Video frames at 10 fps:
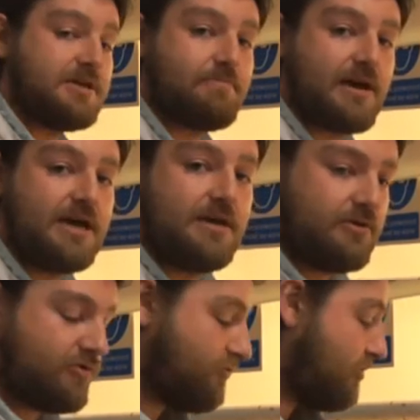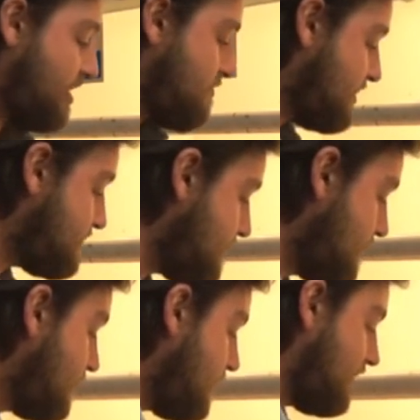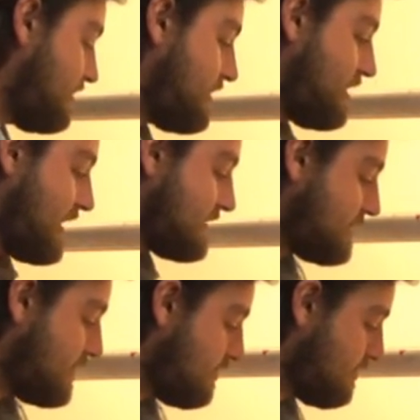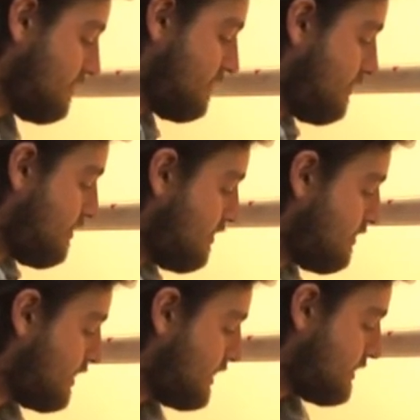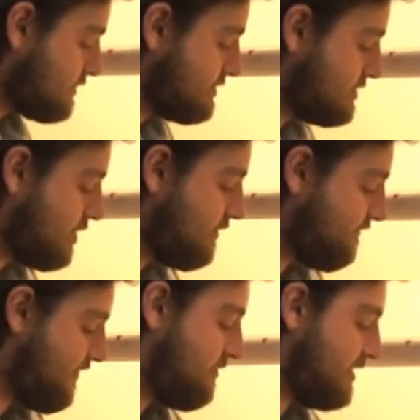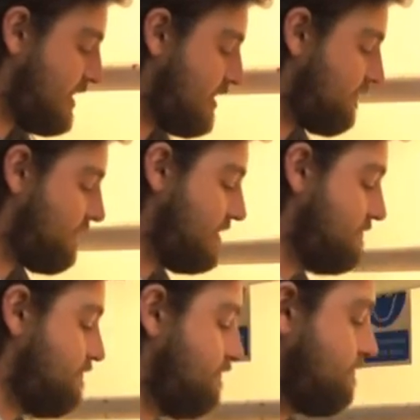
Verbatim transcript: the zinc plate, You draw an image, into the acid like so, very carefully.